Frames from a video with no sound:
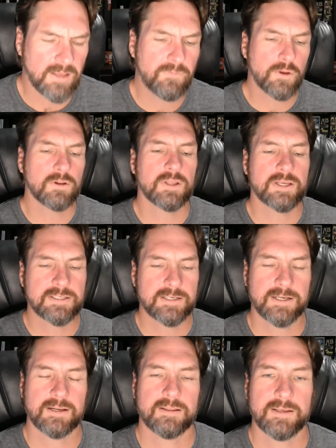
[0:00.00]
if you're
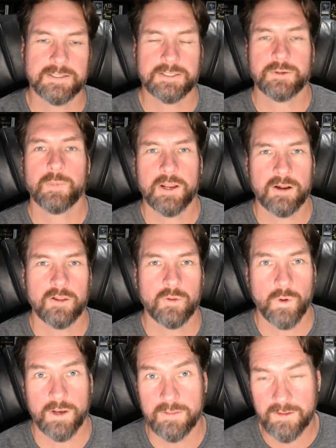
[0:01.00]
listening to this and you made it all
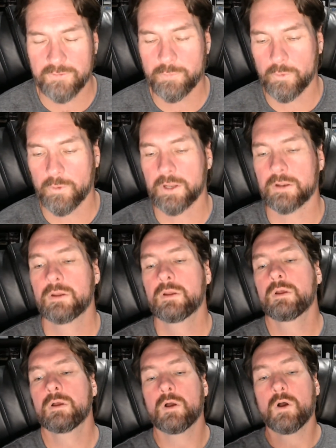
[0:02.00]
the way to this point,
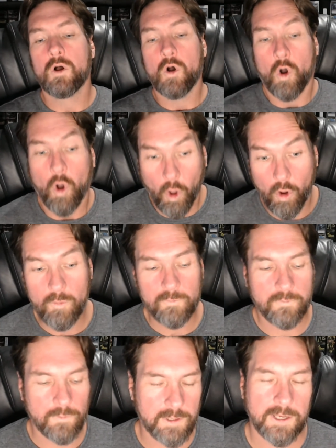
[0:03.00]

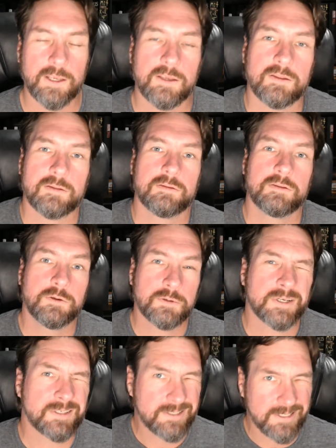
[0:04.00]
hopefully you
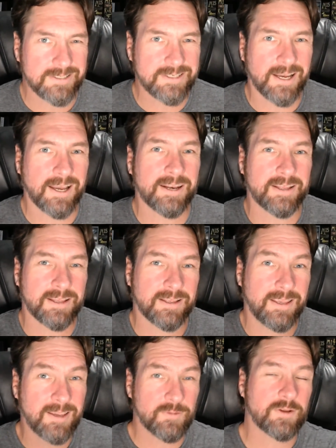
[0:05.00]
can just kind
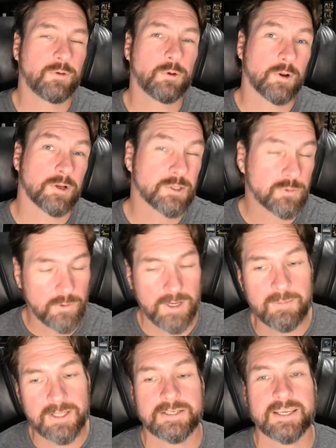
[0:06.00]
of, even if you were
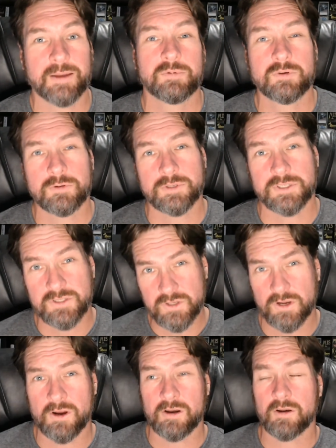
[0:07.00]
extremely skeptical to
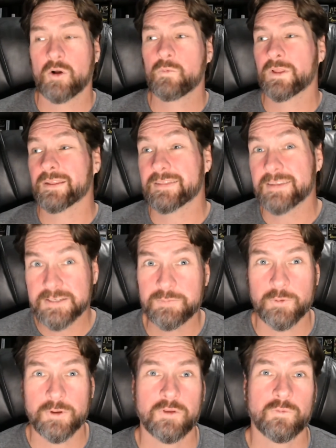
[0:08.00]
start, hopefully at this
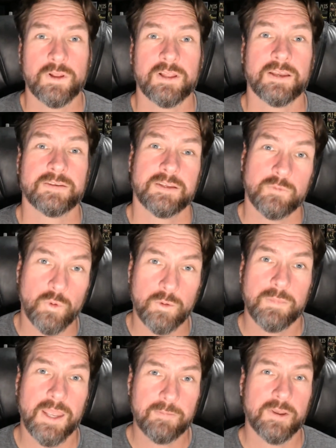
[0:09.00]
point you realize that,
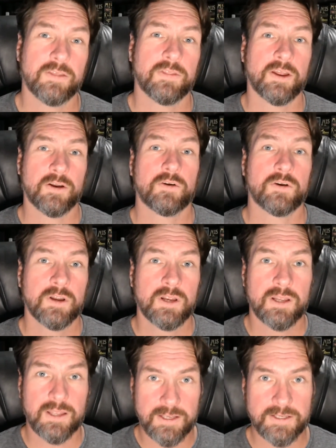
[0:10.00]
well, maybe there
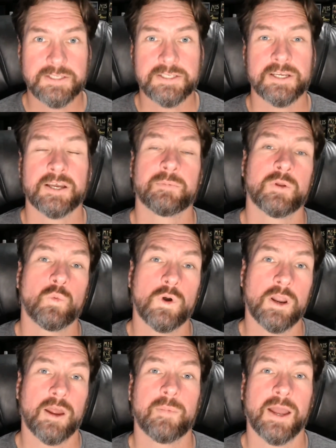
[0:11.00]
is some, and
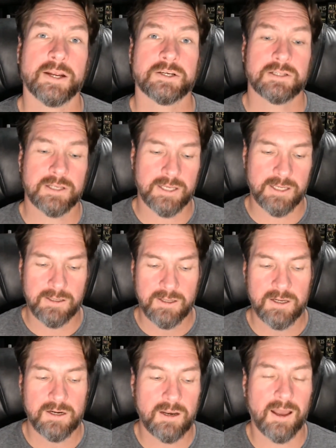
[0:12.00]
what I'm actually
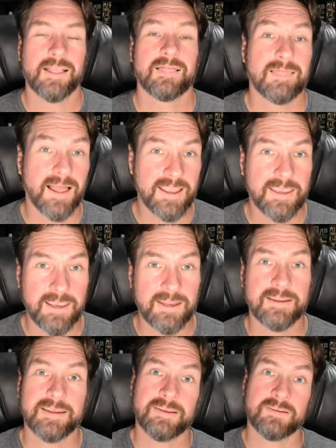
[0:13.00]
not
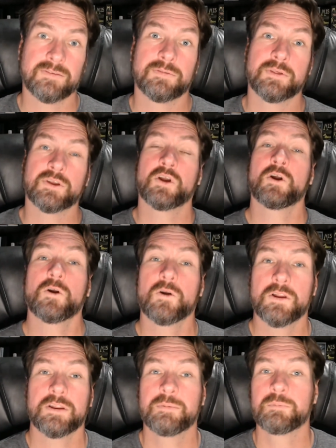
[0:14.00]
liking is the
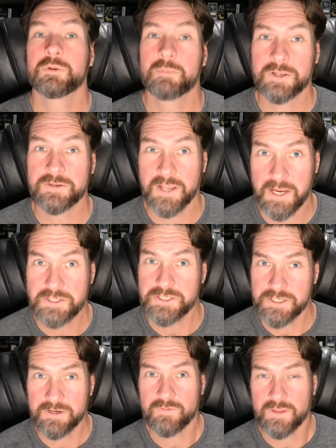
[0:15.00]
current
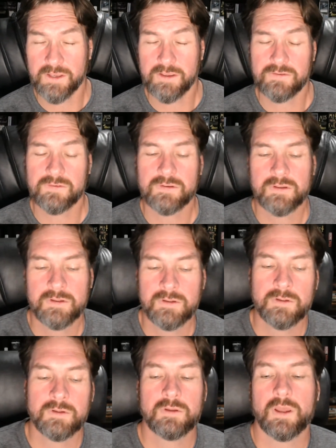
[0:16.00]
implementation of these.
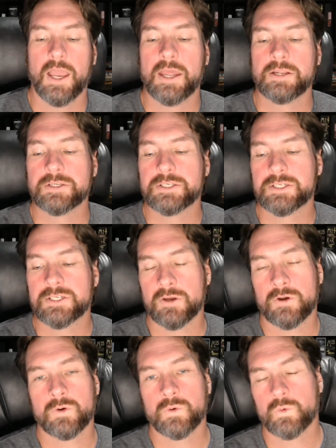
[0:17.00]
And
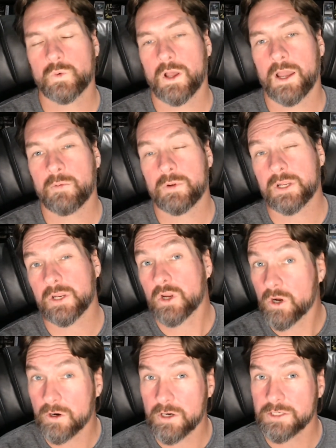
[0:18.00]
so I would
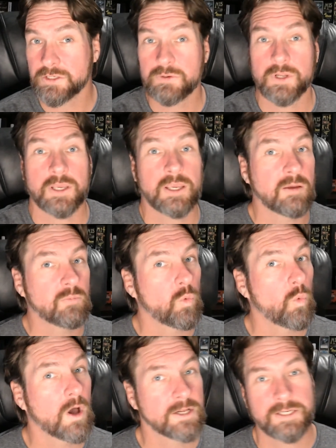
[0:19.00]
encourage you to keep
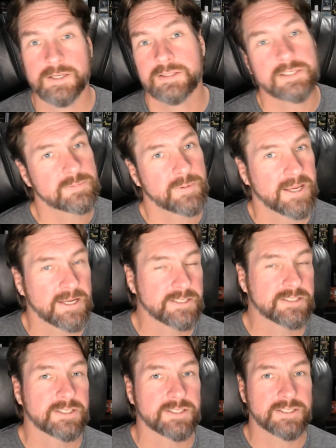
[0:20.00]
watching the
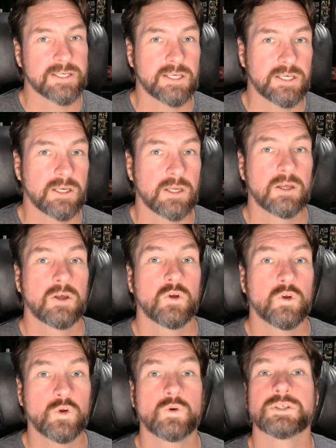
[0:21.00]
space to see
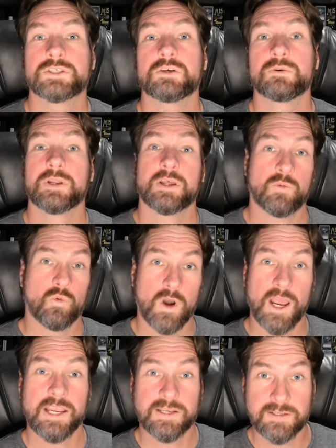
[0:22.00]
who is doing it
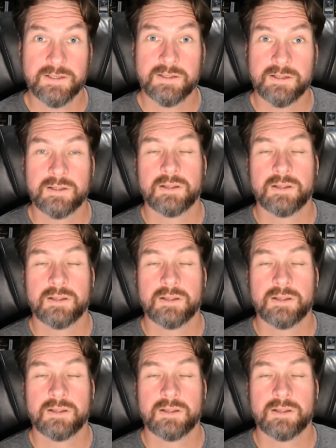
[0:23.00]
right